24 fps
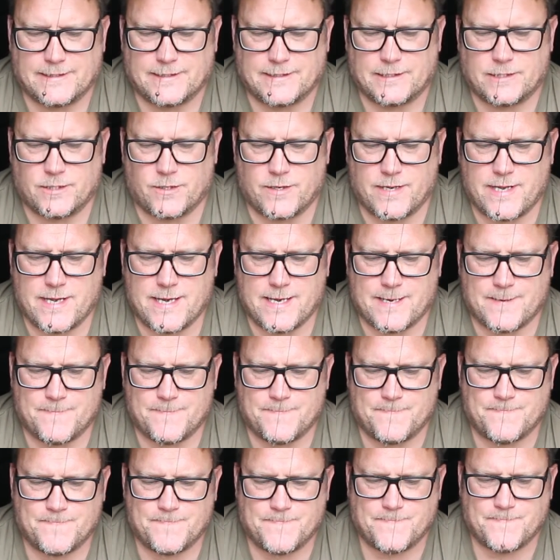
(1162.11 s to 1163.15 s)
So yeah,
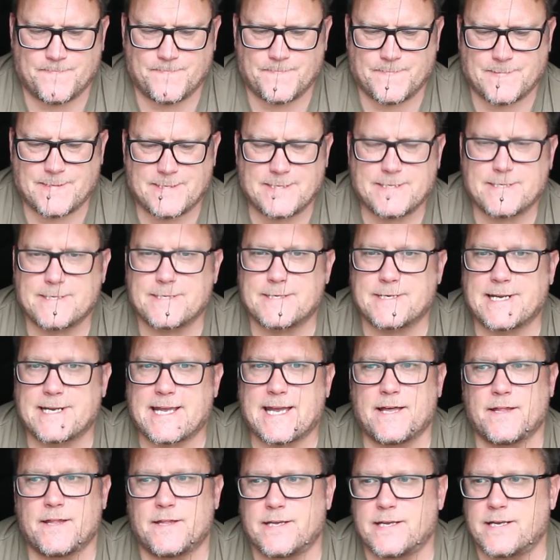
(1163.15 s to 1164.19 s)
I'm going to
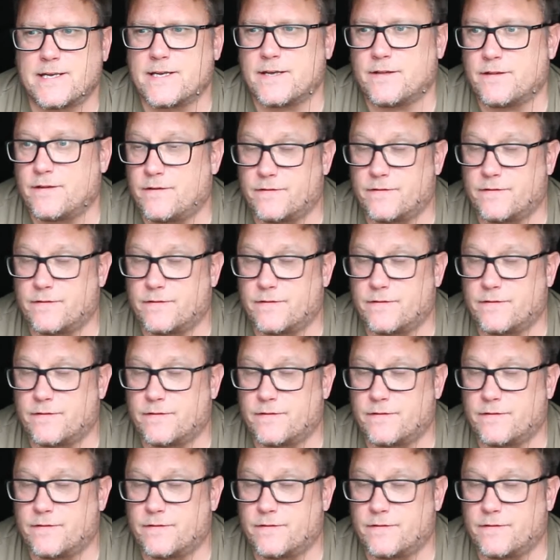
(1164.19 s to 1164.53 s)
get the